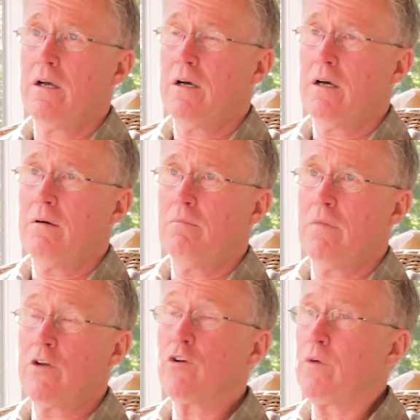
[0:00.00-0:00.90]

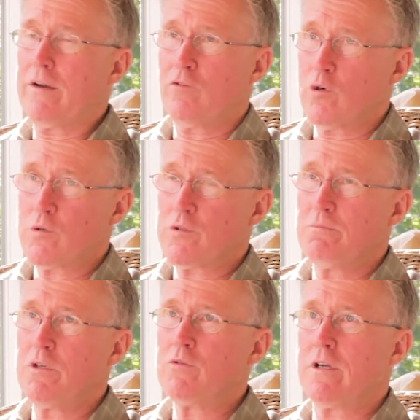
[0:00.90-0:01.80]
My undergrad, of course, was
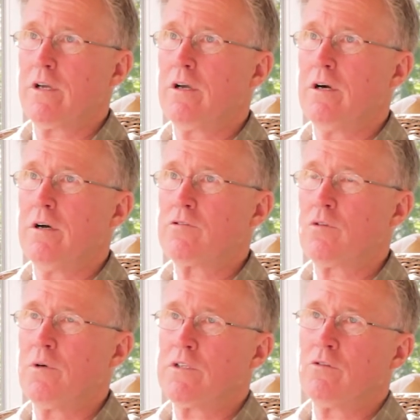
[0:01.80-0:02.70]
in music,
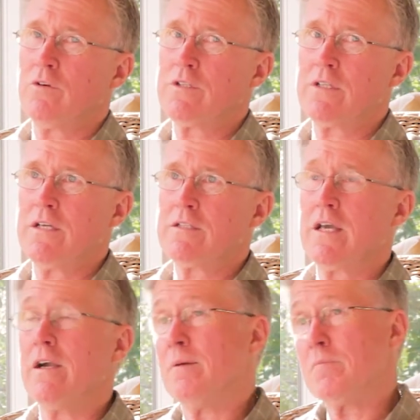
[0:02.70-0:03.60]
so I went to Illinois State to
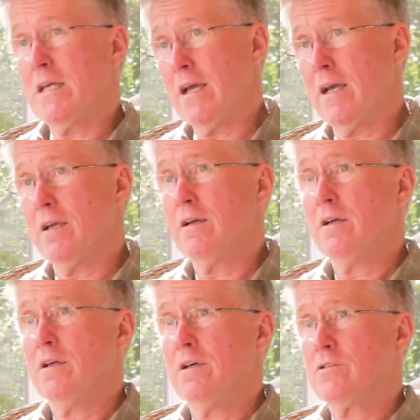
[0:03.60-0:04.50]
get an MBA.
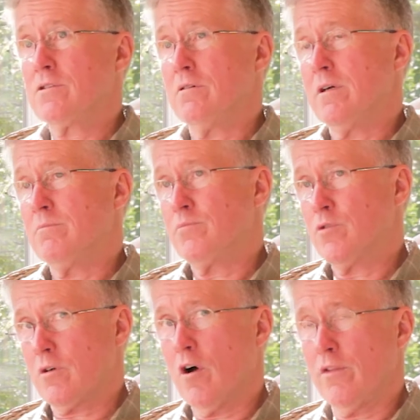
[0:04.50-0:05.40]
So I
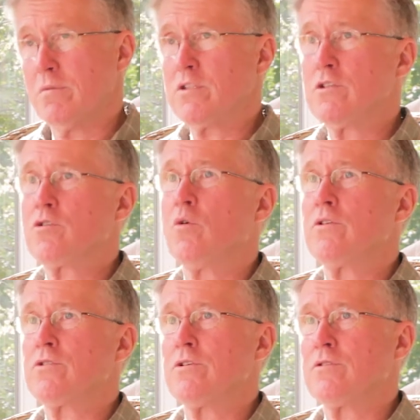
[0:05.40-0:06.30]
took all the business
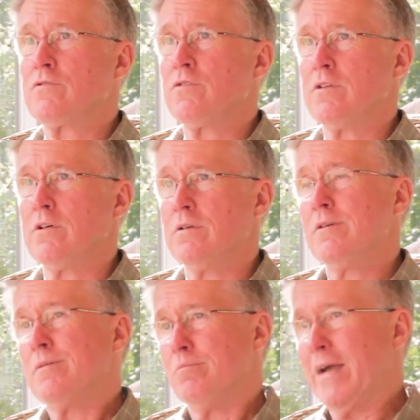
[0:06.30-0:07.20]
courses for the
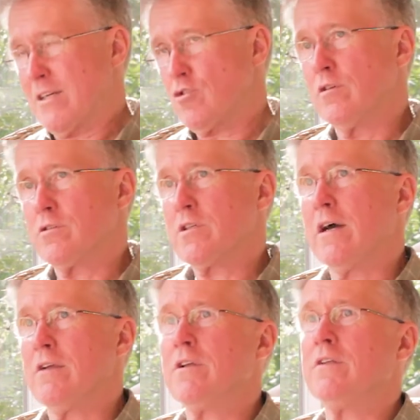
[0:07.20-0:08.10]
bachelor's
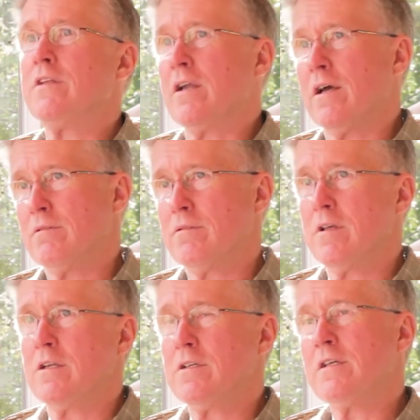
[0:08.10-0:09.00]
side of it, and then
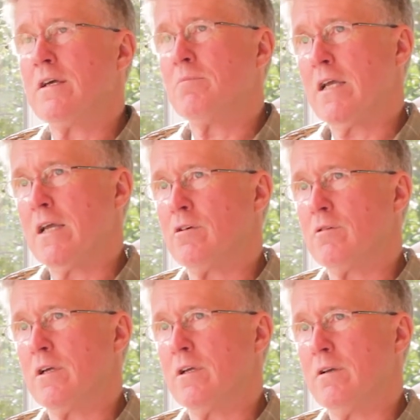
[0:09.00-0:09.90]
I did the MBA
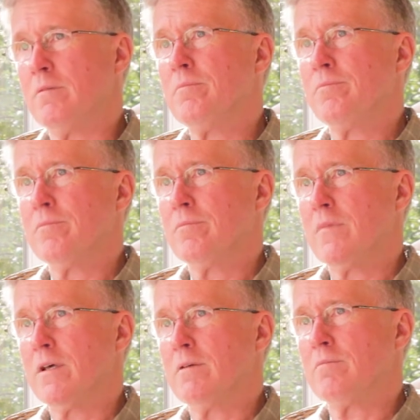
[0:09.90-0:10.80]
degree
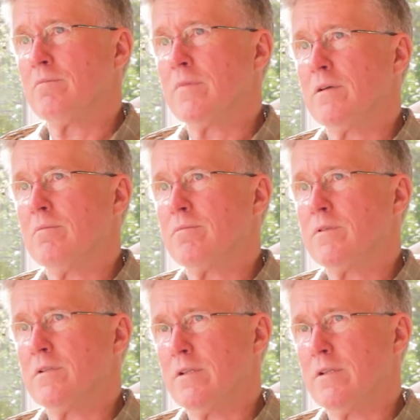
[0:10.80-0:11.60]
and did.